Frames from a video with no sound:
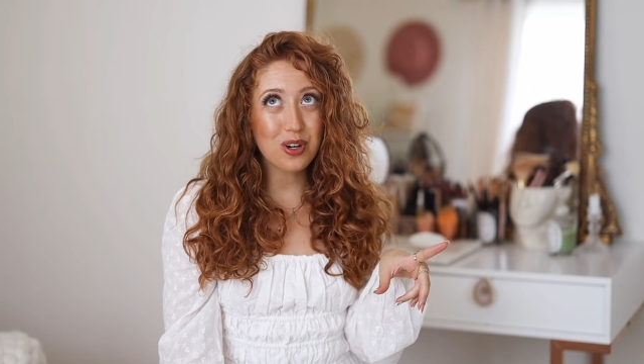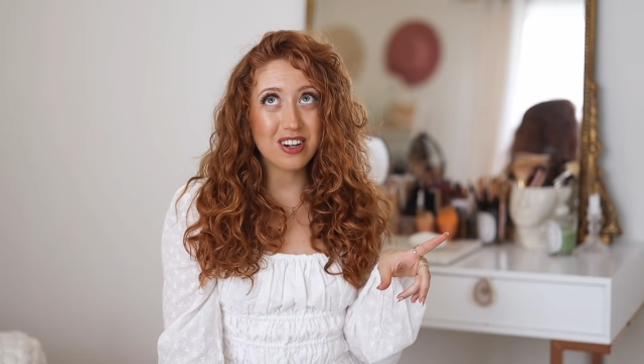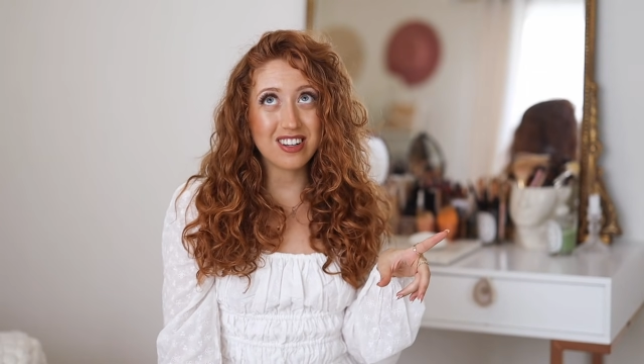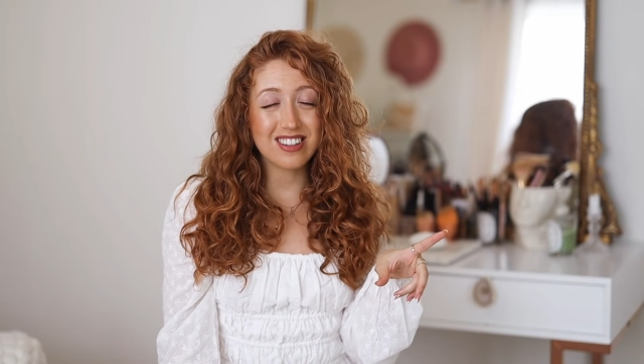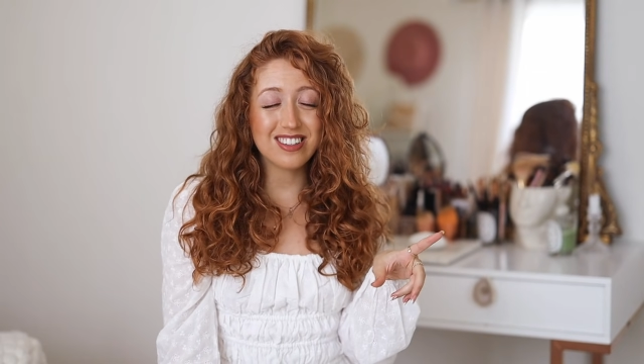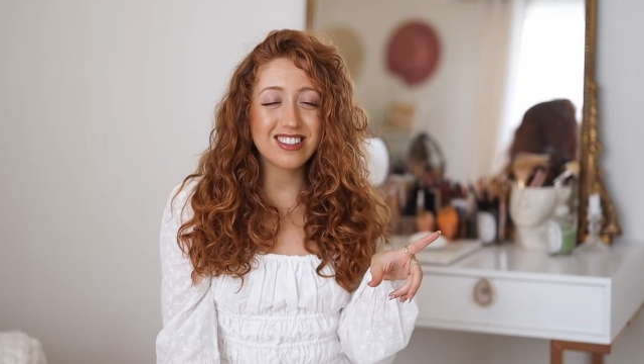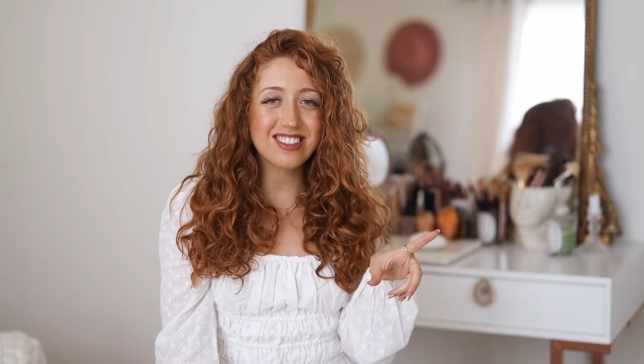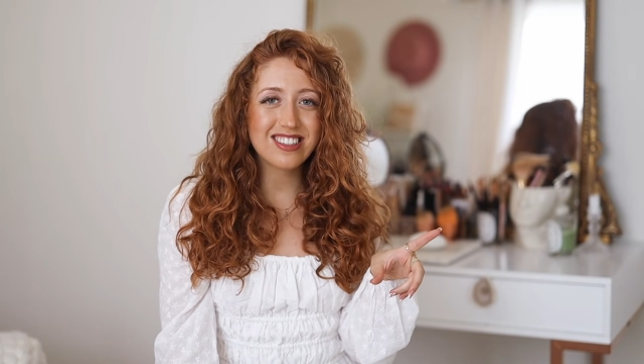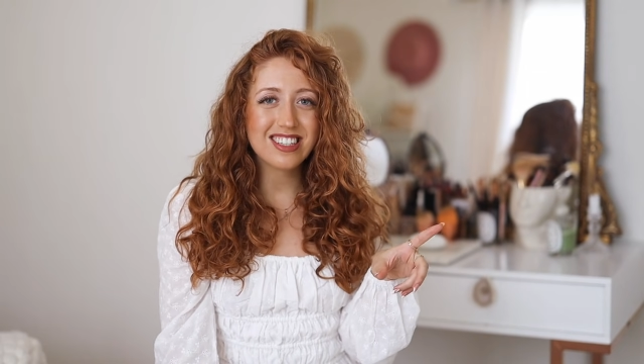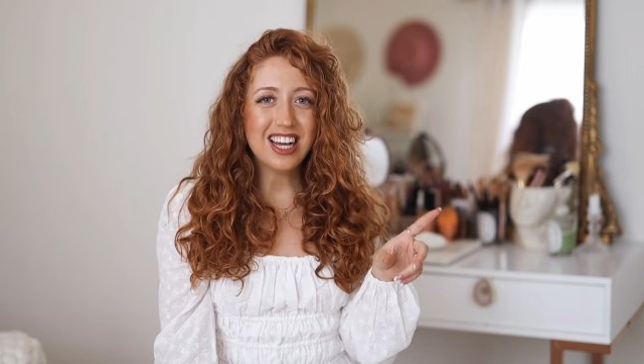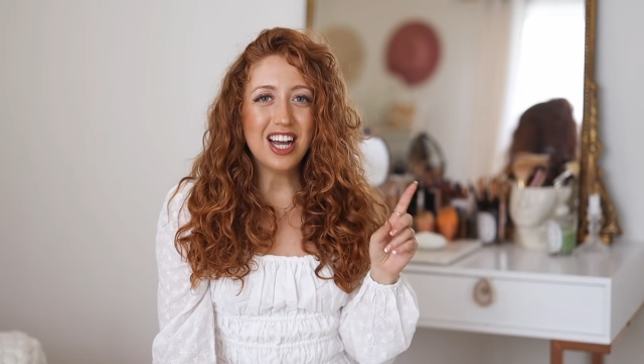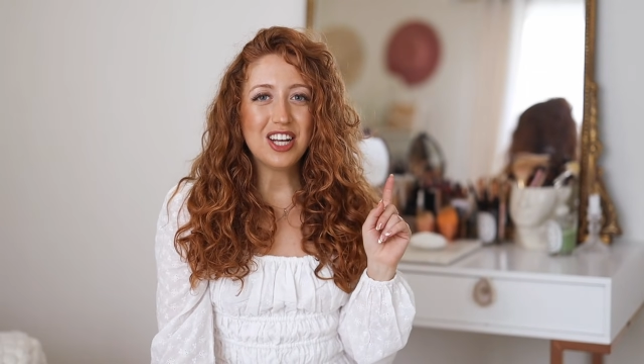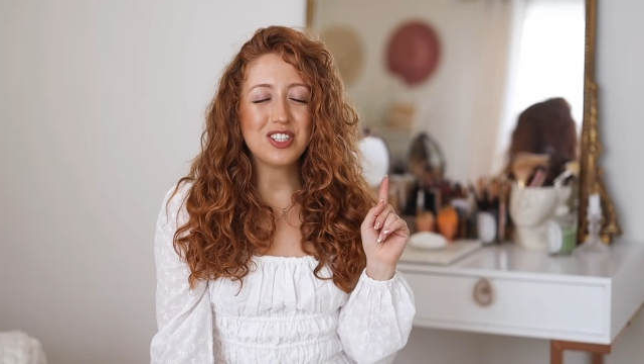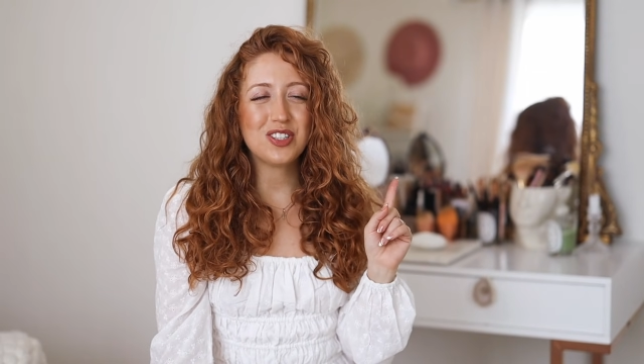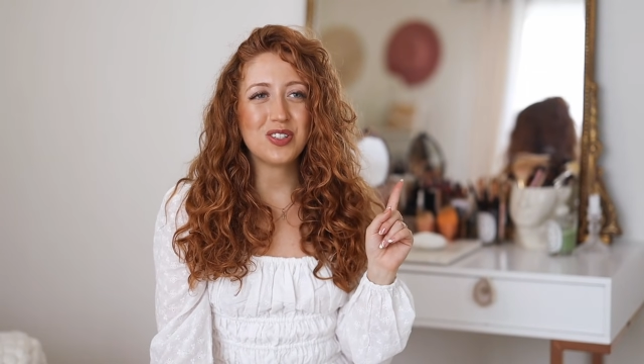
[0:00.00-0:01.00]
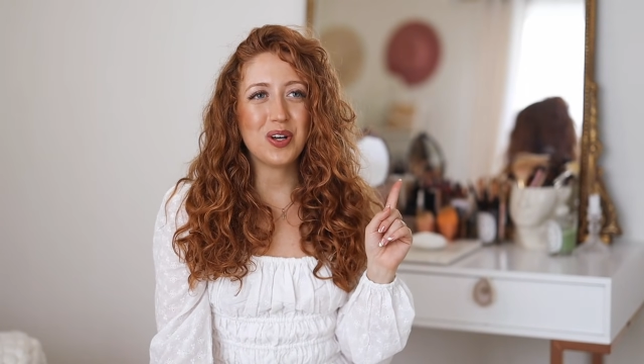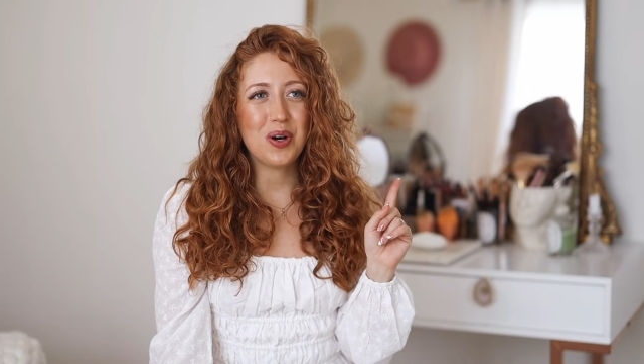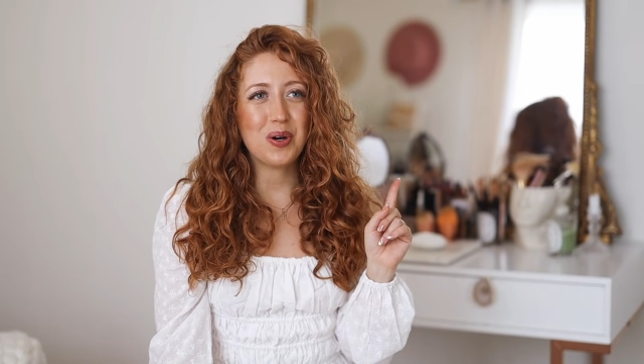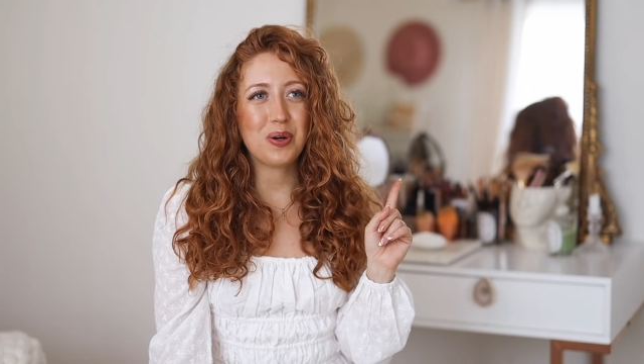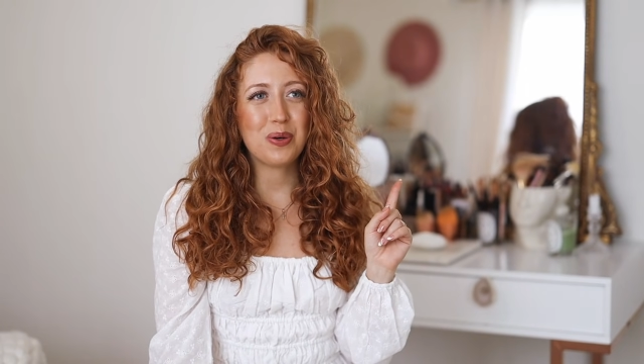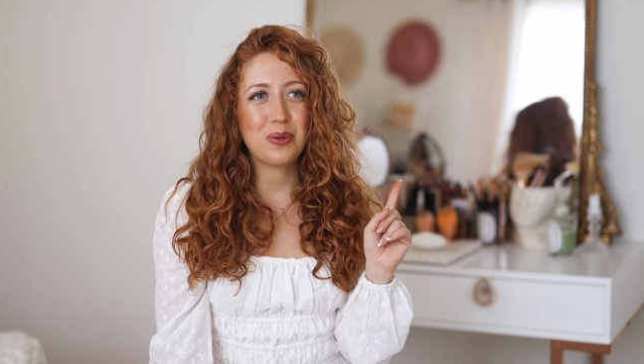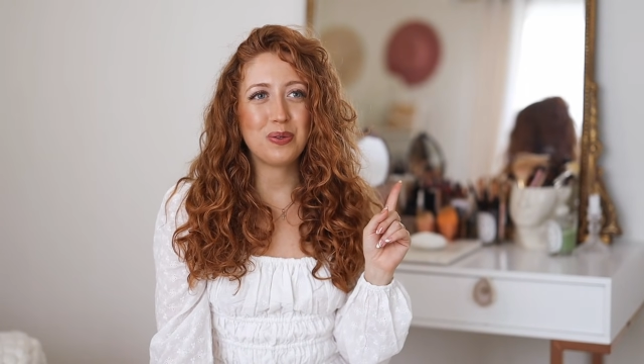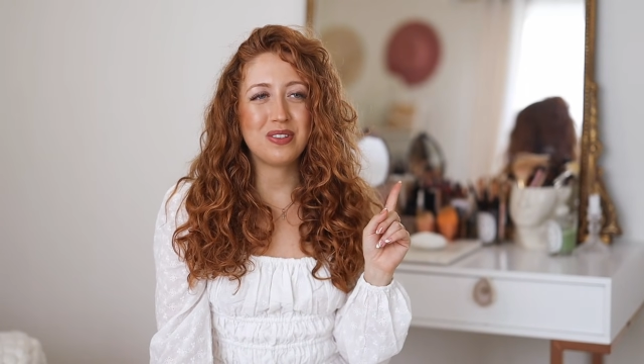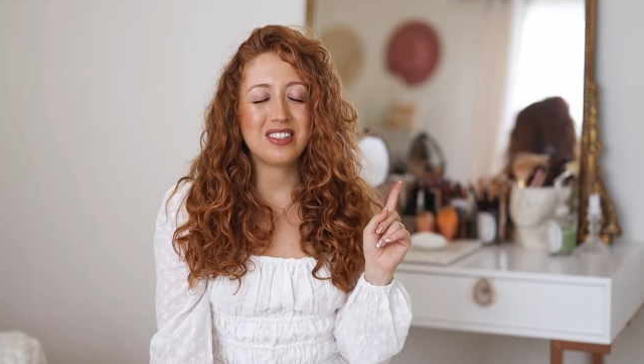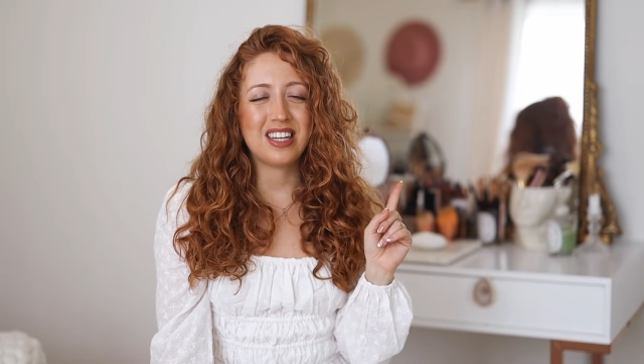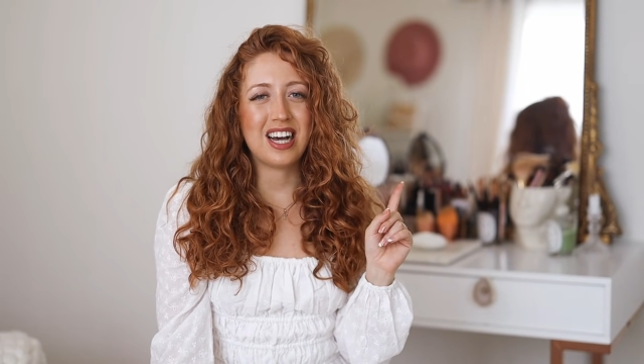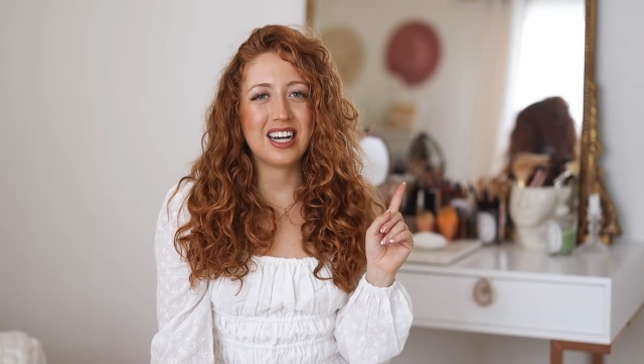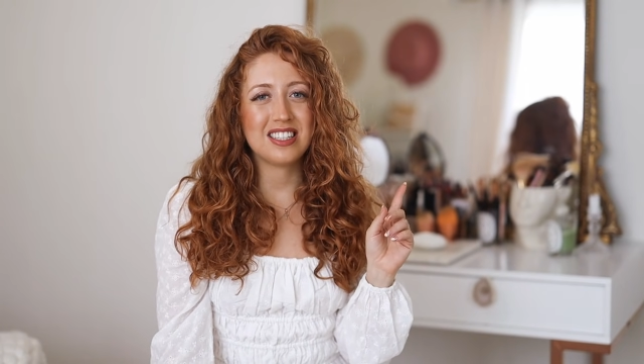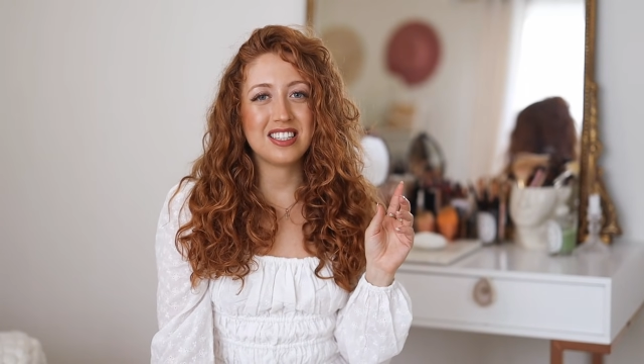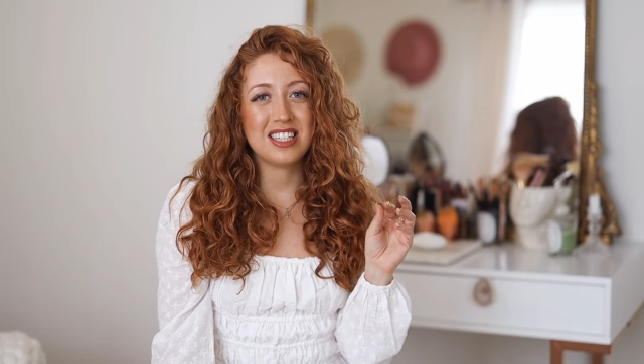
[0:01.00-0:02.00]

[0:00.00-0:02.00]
this so that